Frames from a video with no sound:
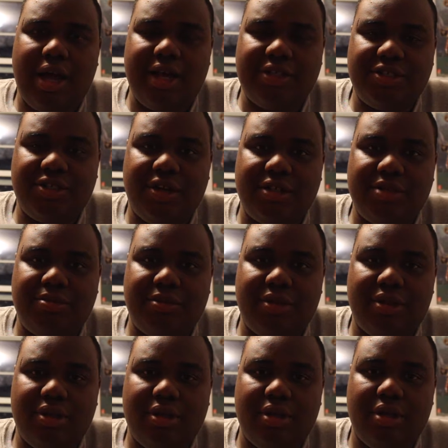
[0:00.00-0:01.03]
I saw some
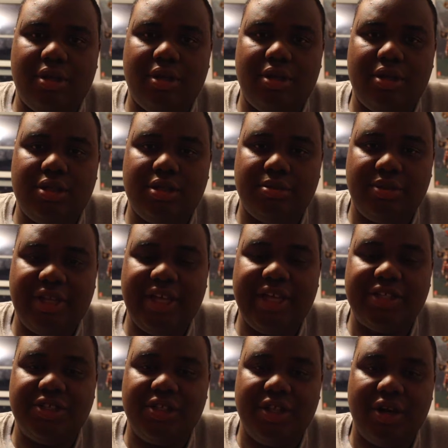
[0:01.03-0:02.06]

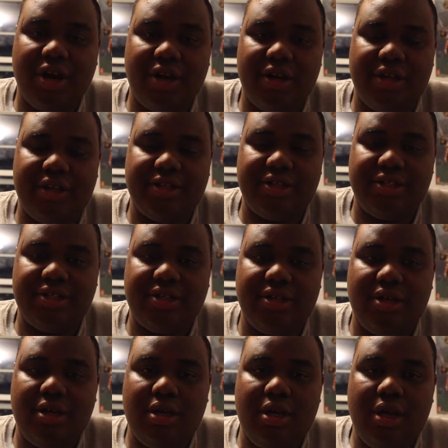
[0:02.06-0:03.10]
kids in the audience.
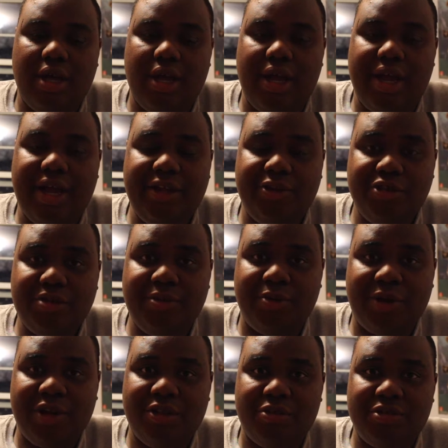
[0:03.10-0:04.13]
I used to be
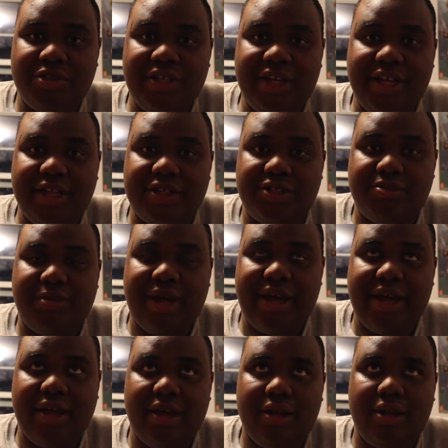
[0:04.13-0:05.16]
one of those kids
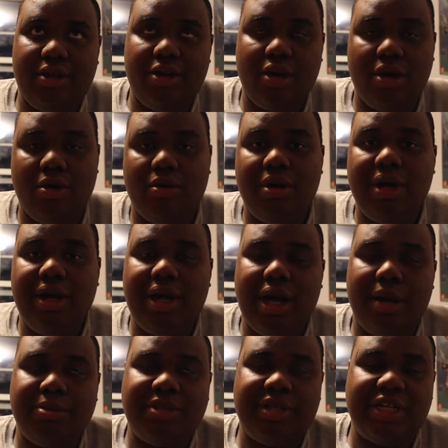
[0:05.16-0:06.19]
by,
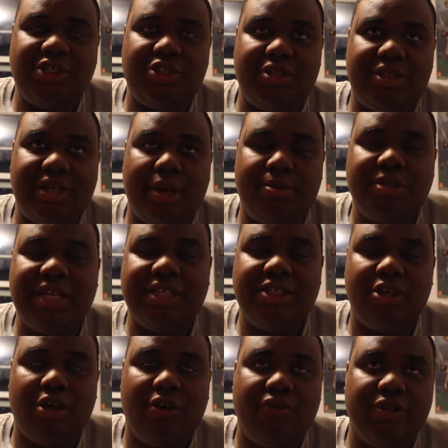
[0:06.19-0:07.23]

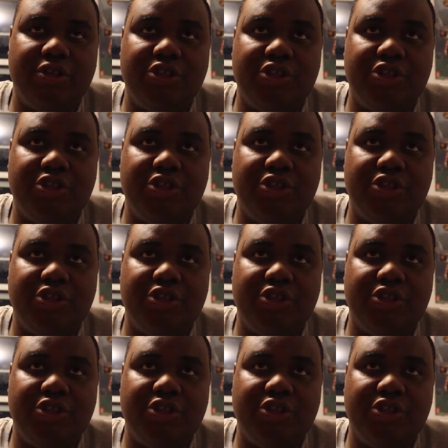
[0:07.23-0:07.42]
obsessing over the